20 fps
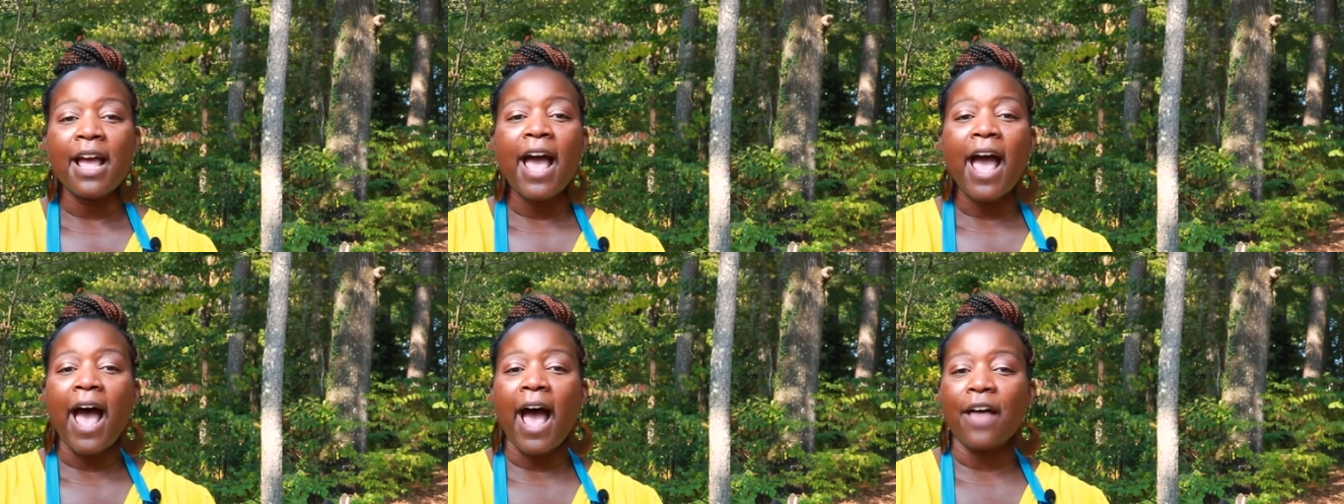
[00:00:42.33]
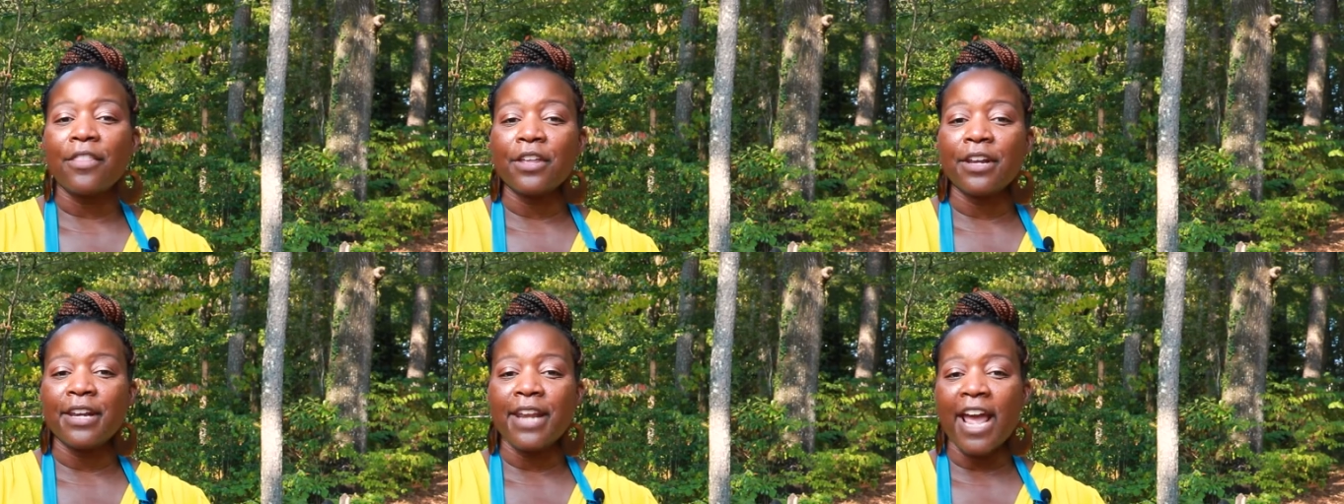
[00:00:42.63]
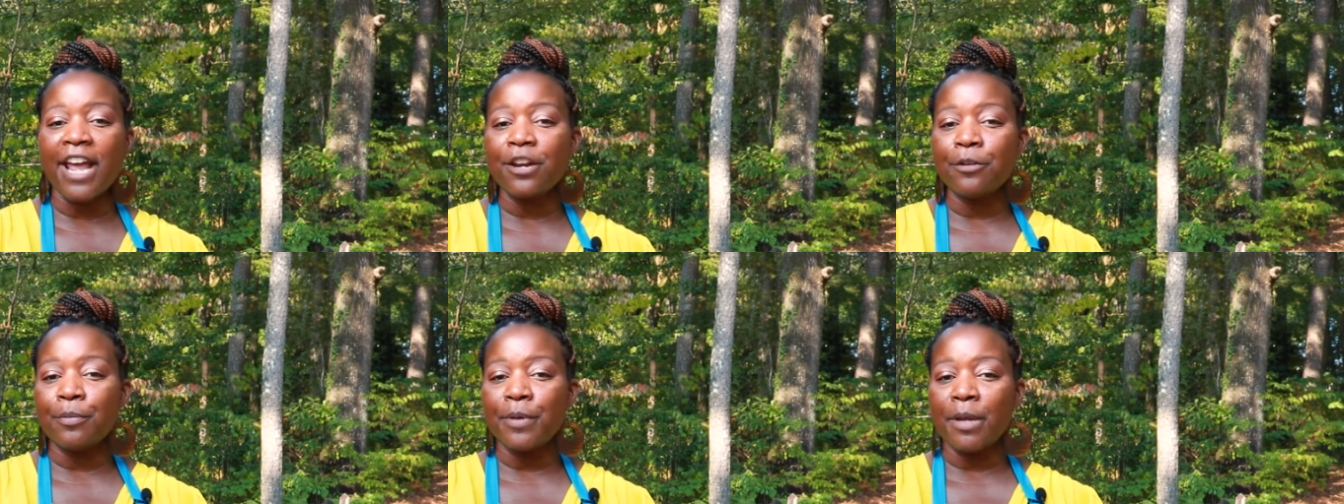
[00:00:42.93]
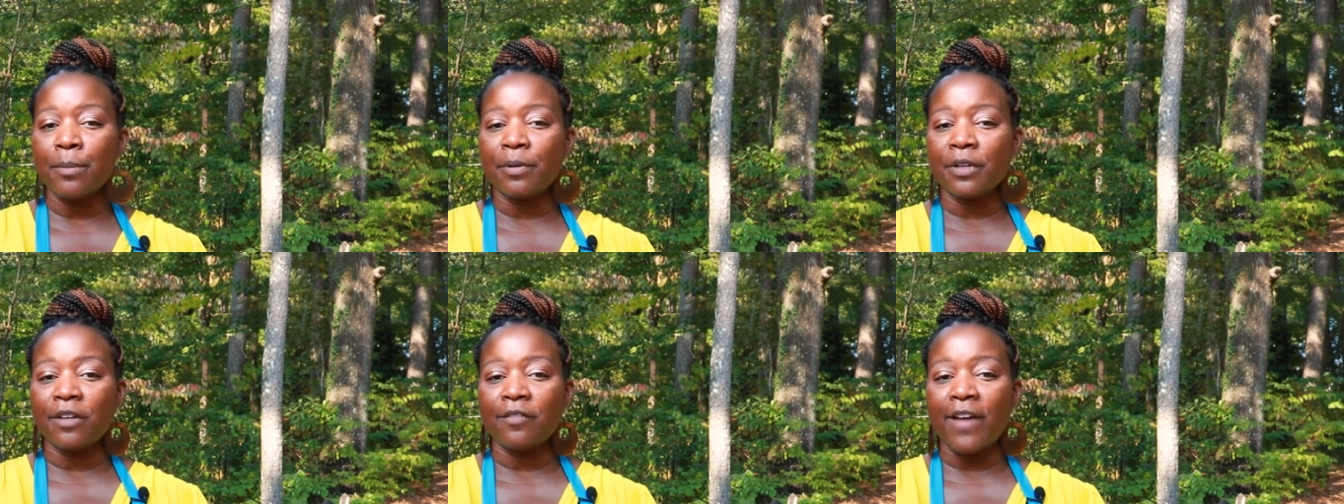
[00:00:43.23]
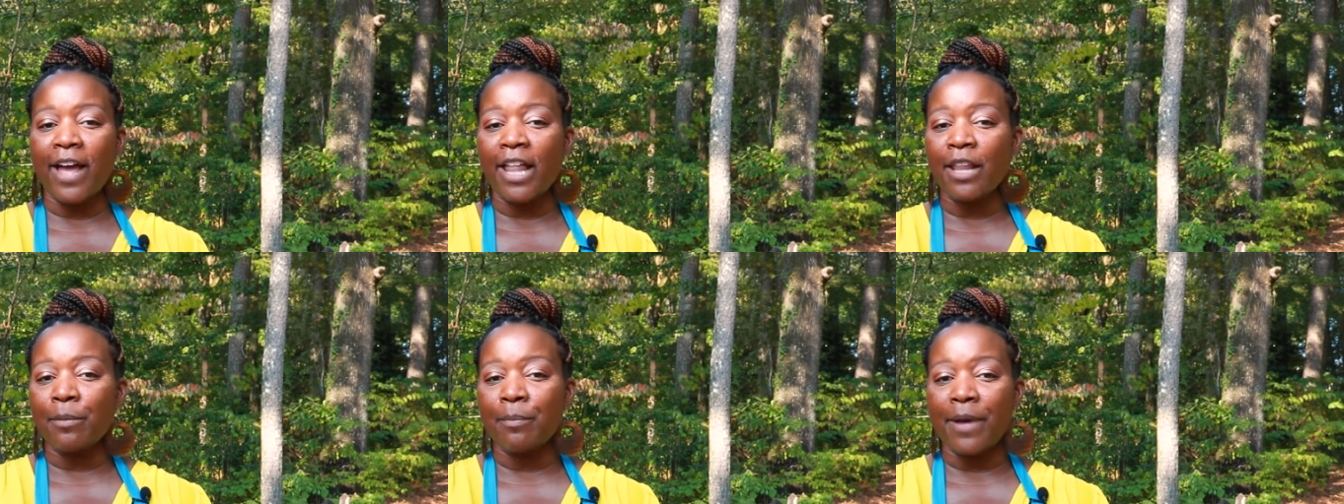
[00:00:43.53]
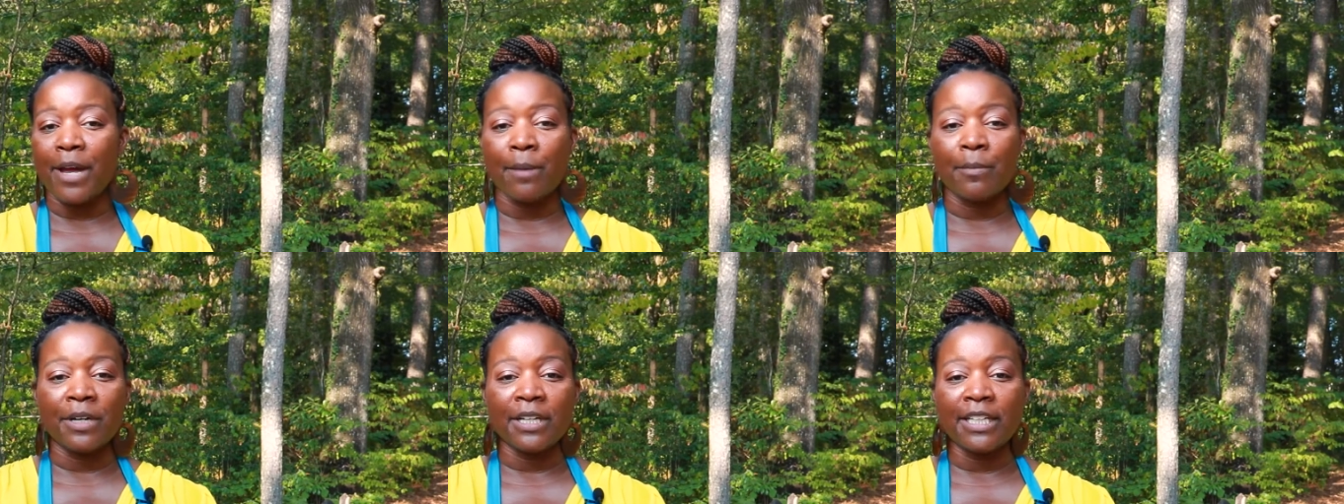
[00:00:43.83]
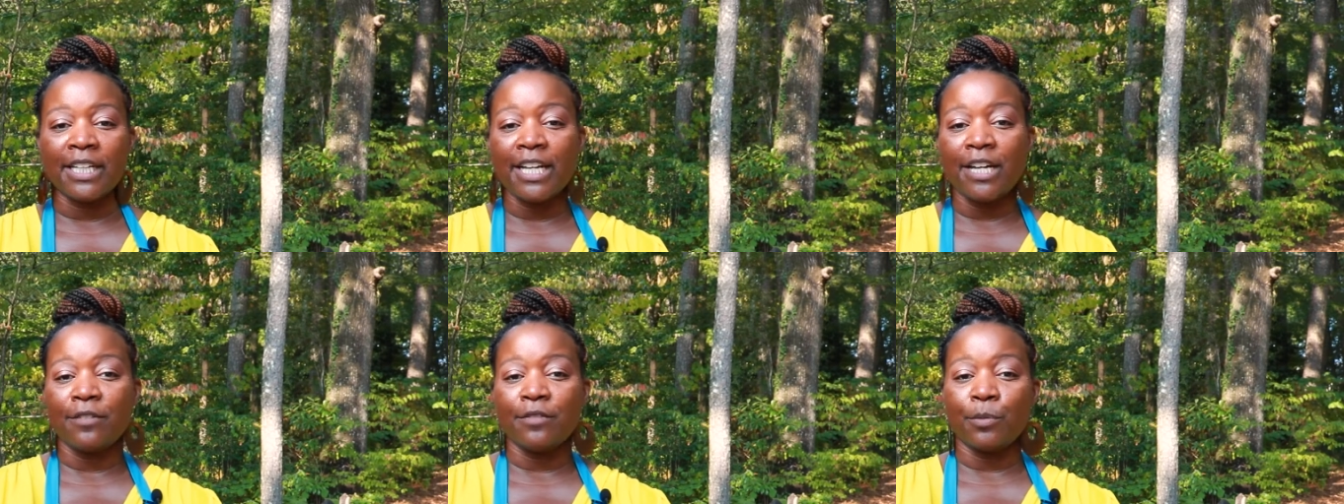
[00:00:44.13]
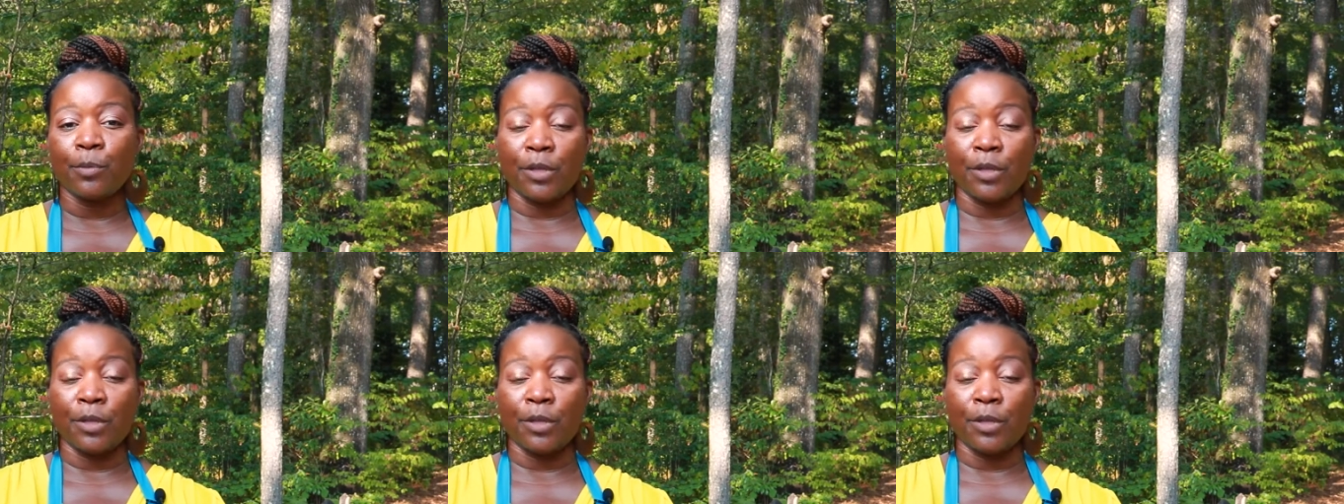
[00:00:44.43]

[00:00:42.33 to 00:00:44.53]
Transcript: how the Native people of Alabama lived